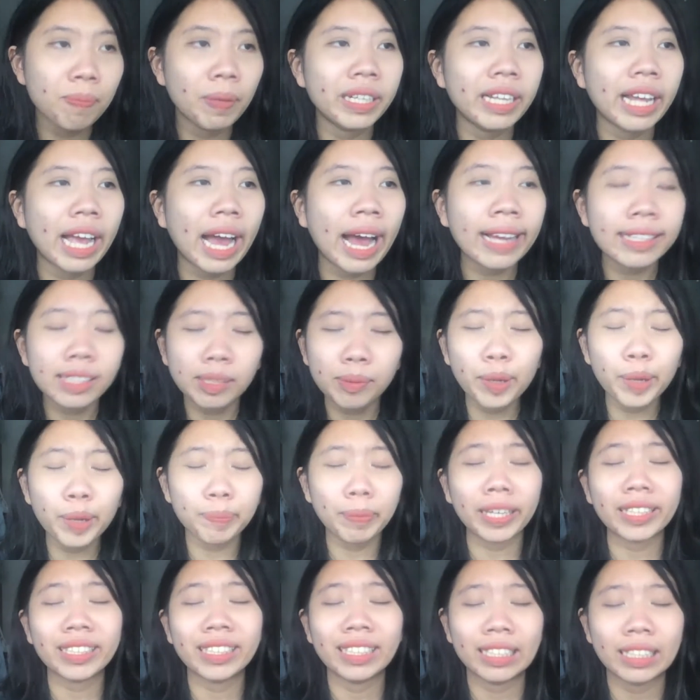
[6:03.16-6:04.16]
but they asked me
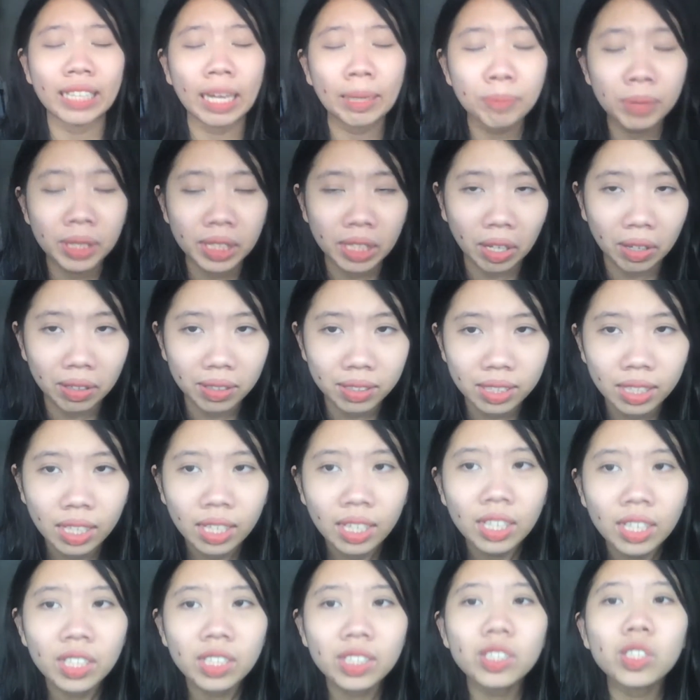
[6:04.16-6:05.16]
about stem cells.
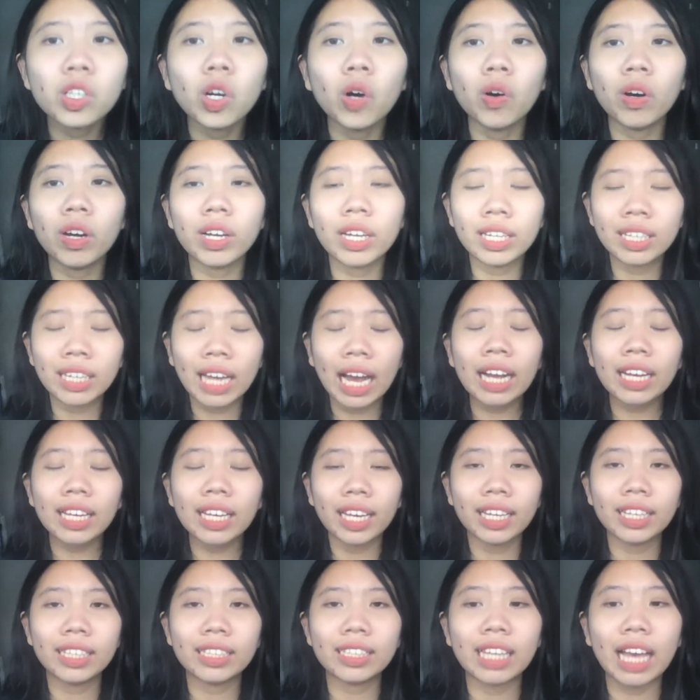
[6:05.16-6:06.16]
So in that
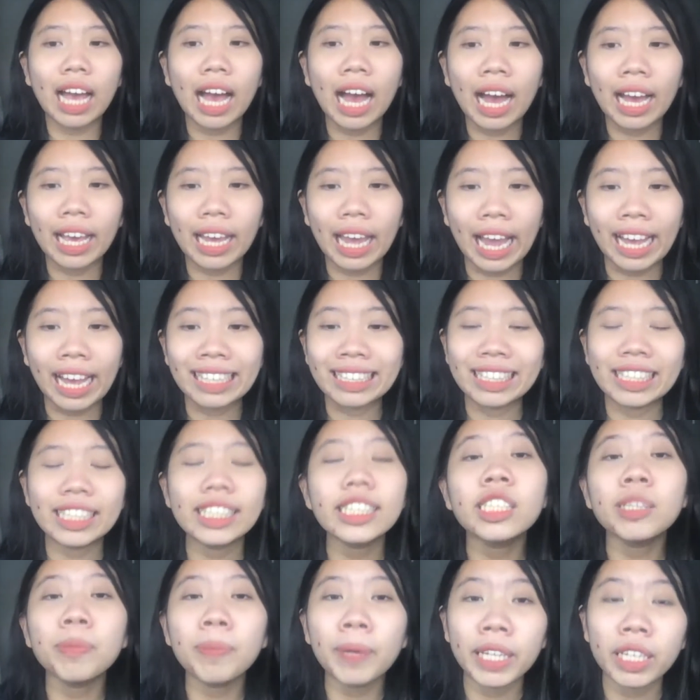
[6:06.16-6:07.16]
case, I
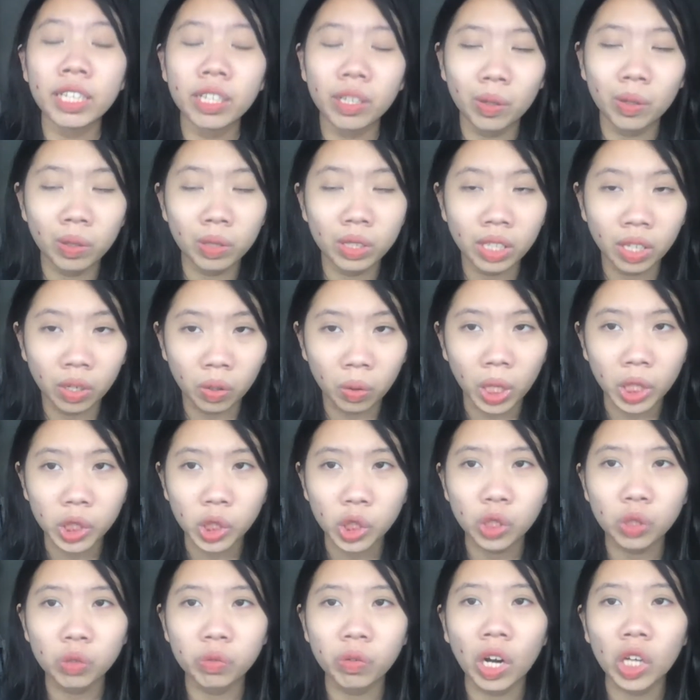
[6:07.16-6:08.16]
anticipated the
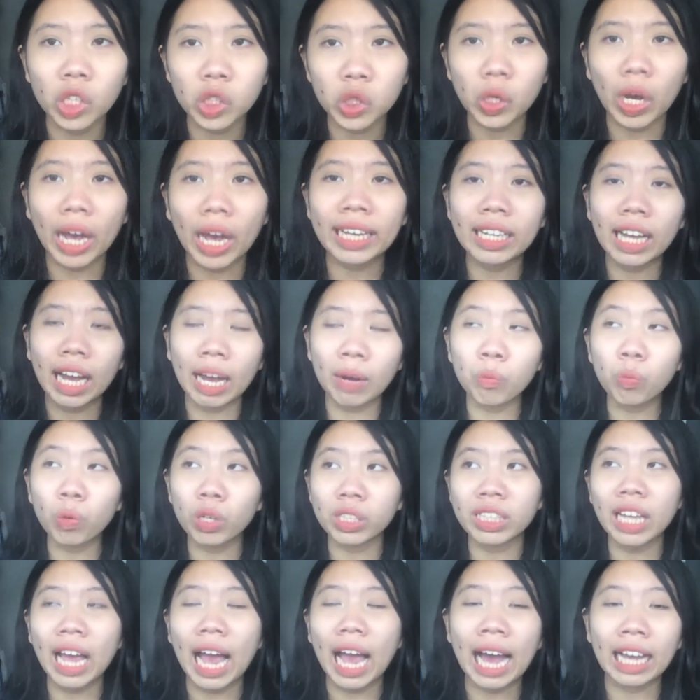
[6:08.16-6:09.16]
questions wrong. So I
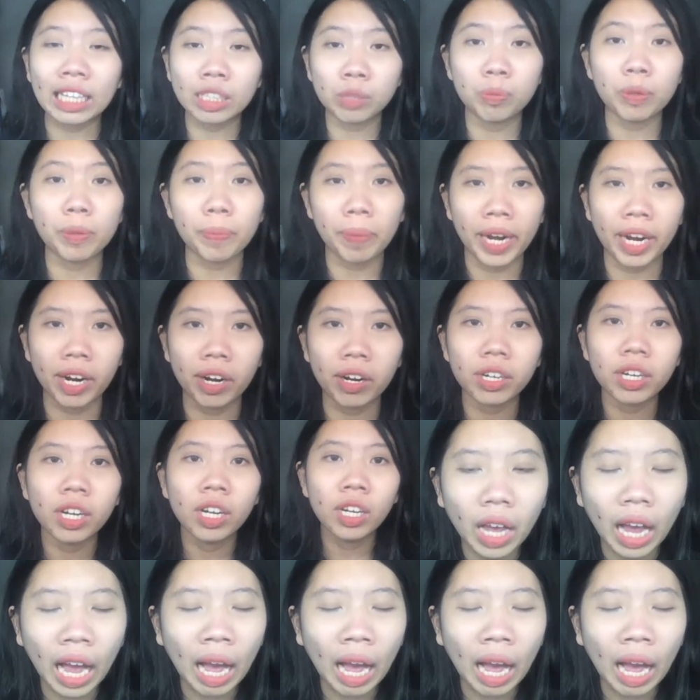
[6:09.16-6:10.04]
wasn't as prepared.